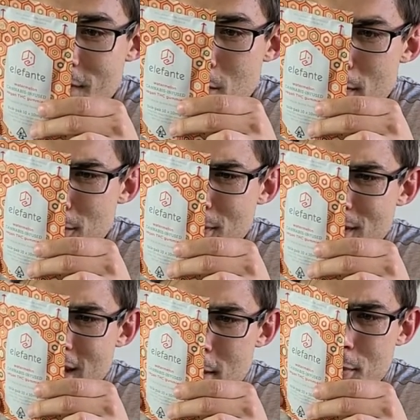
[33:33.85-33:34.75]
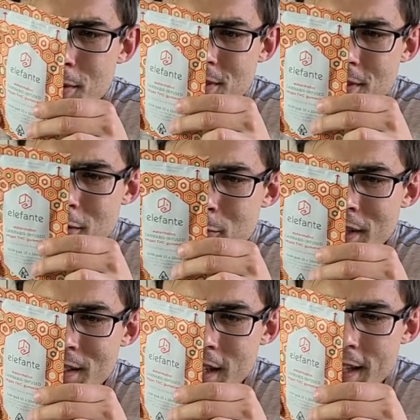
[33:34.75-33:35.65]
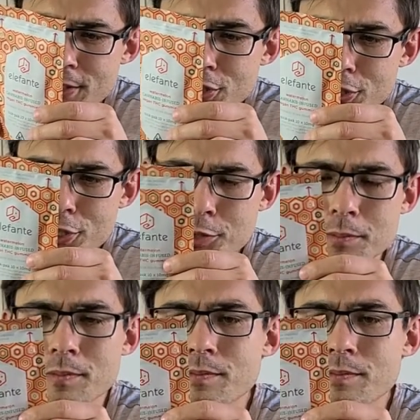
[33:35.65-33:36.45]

Made with tapioca syrup and cane sugar.